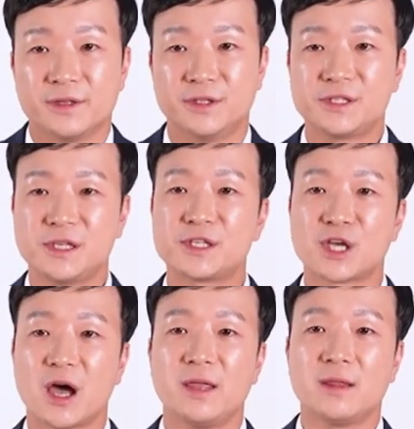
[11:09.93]
DC
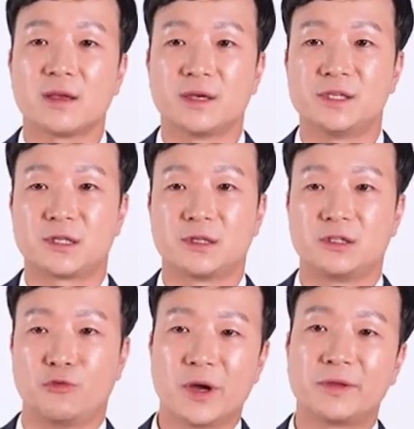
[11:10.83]
side is
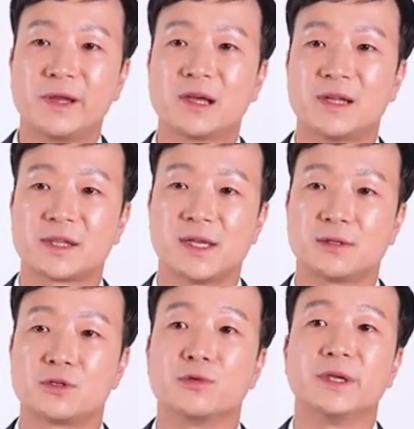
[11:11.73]
directly
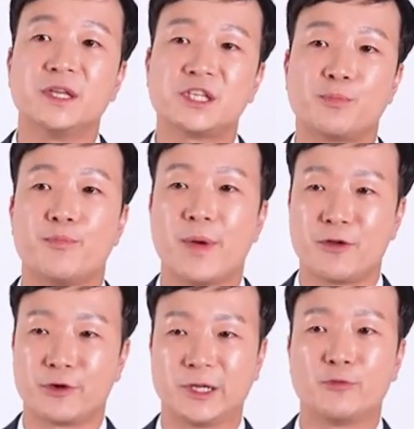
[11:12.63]
connected to each
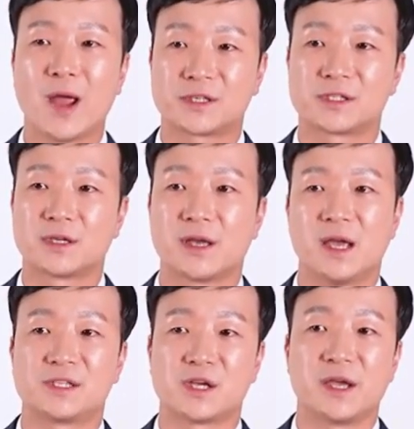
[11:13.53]
battery racks,
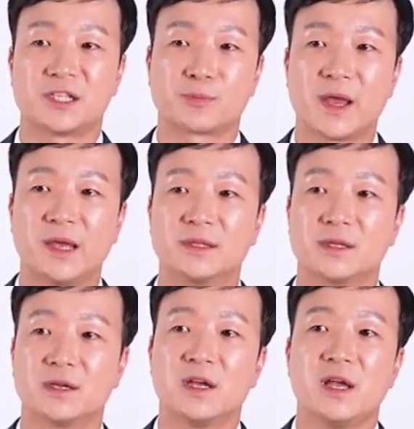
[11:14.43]
as I
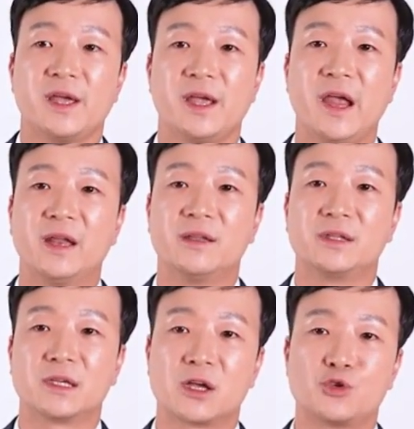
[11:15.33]
explained,
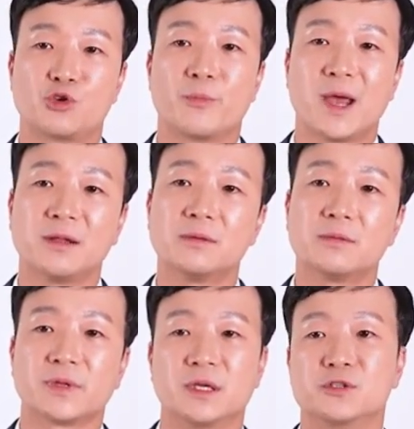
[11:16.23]
and the control
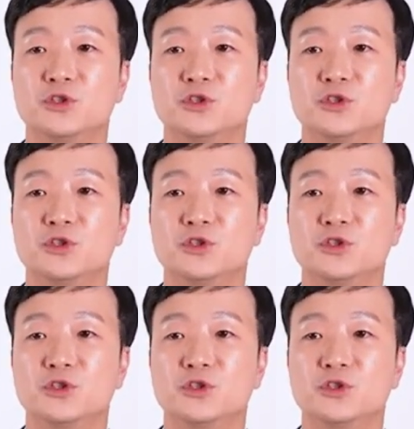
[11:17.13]
panel is